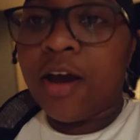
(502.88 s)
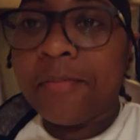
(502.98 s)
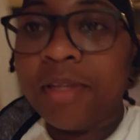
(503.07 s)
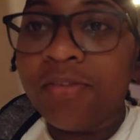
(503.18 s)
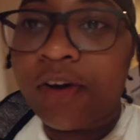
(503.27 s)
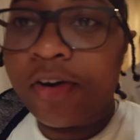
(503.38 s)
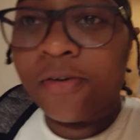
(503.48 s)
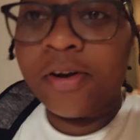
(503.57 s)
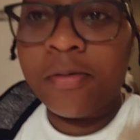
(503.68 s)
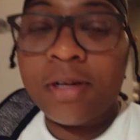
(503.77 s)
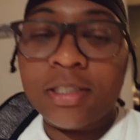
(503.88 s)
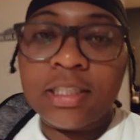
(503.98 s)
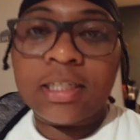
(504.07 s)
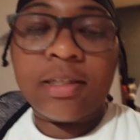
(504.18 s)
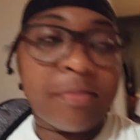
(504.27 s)
I'm leaving her crib because
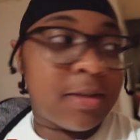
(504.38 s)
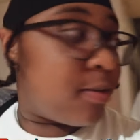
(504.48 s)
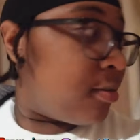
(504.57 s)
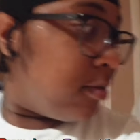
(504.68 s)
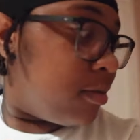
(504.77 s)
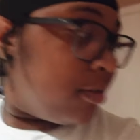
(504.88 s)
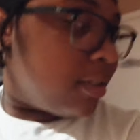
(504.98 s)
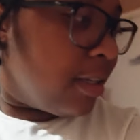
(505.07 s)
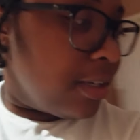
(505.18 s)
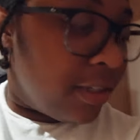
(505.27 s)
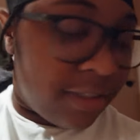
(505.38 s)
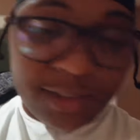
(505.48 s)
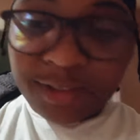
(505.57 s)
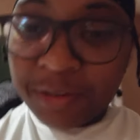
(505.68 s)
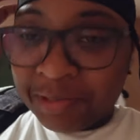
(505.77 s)
she kicked me out.
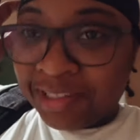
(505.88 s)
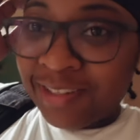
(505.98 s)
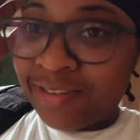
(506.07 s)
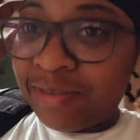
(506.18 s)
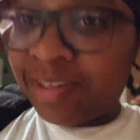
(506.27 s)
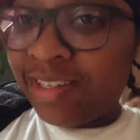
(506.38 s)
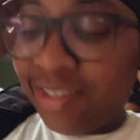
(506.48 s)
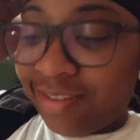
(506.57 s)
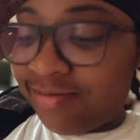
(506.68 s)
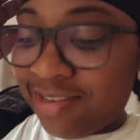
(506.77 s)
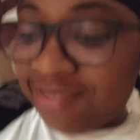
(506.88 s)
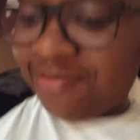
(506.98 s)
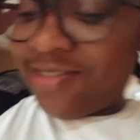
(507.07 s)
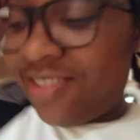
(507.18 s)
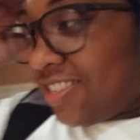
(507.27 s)
She told me she don't want me to come anymore.